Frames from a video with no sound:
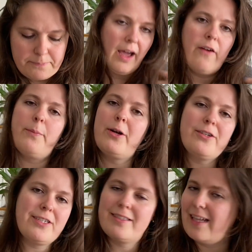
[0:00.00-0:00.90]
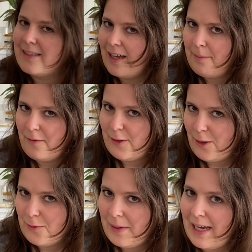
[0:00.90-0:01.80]
I have purchased that type of
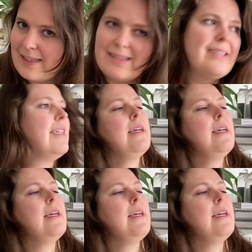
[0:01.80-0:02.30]
tote bags,